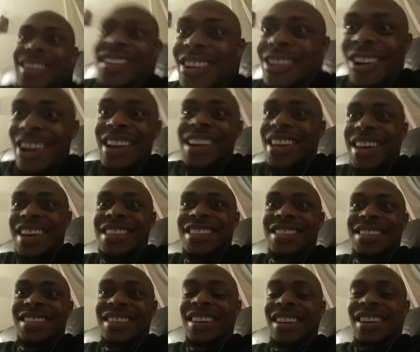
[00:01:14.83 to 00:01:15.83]
Are
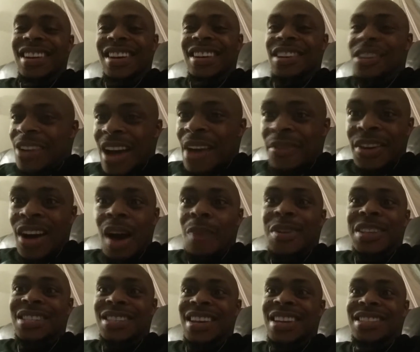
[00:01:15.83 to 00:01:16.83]
idiots. They don't have
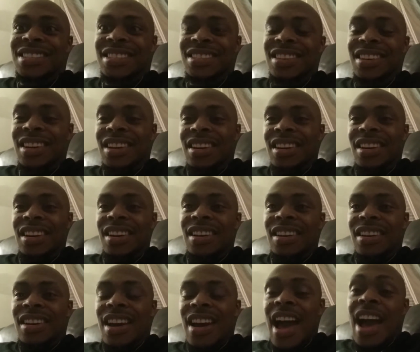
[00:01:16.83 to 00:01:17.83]
common sense.
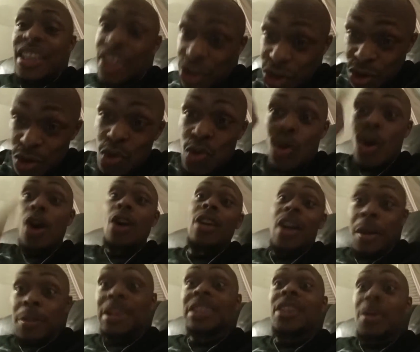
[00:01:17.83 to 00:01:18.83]
And you are
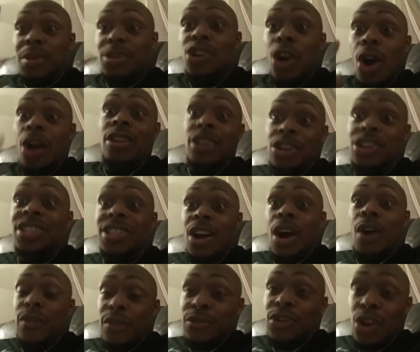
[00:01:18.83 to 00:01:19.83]
a libertard
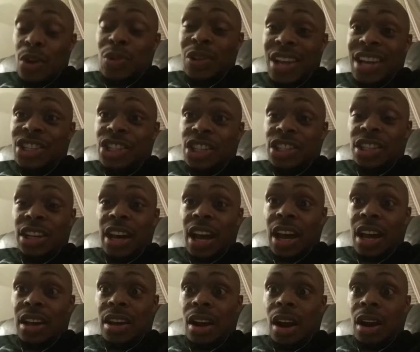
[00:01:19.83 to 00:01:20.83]
yourself if you're religious,
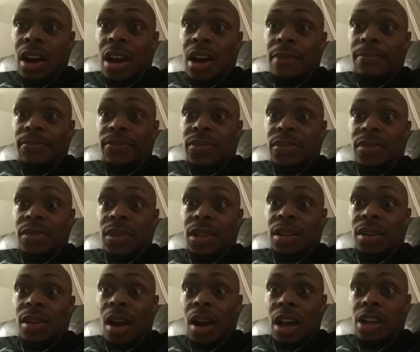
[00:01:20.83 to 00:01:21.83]
okay? All right?
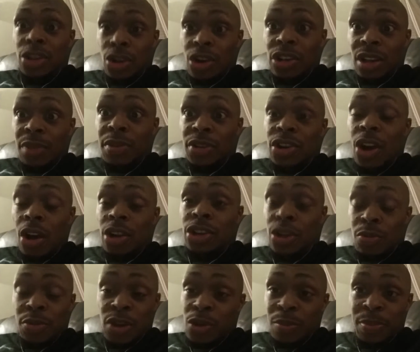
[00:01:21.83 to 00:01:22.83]
All right, you're a libertard.
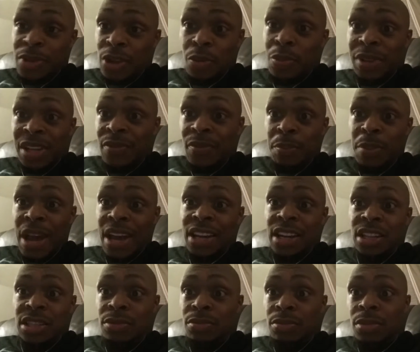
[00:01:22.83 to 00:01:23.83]
You believe in
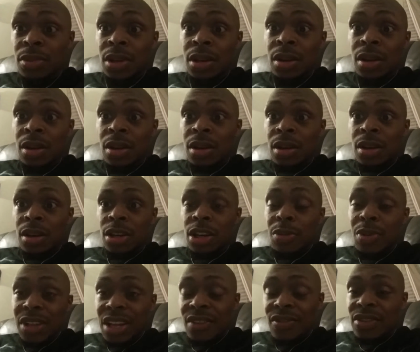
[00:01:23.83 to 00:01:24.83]
paganism?
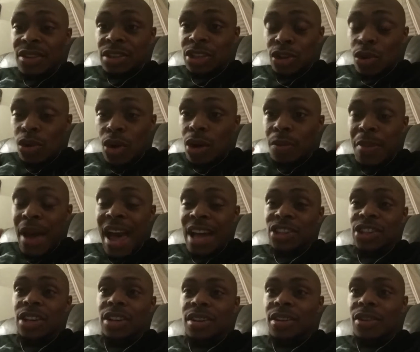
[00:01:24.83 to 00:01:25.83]
You believe in so-called
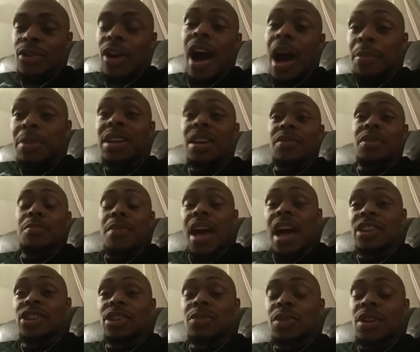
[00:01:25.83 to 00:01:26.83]
magic? Well, I believe in
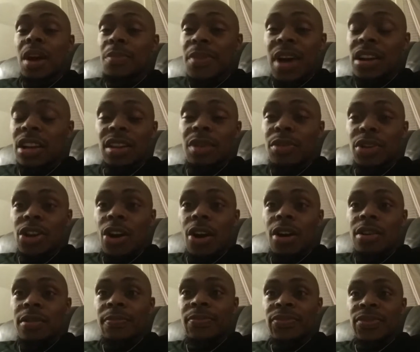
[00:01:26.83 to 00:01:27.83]
magic, but I'm not a
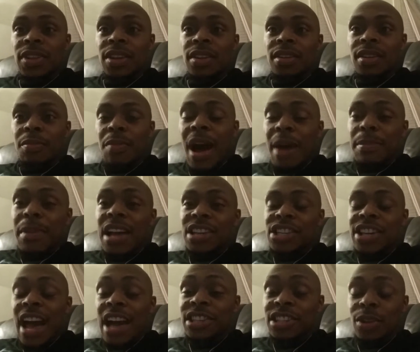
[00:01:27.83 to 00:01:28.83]
libertard. My
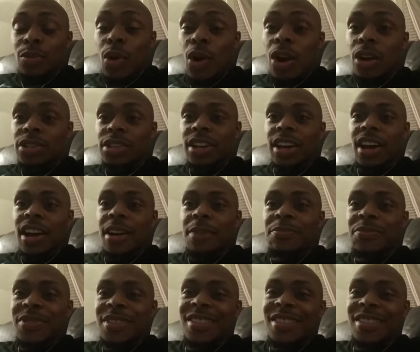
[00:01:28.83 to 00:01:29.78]
magic actually works, okay?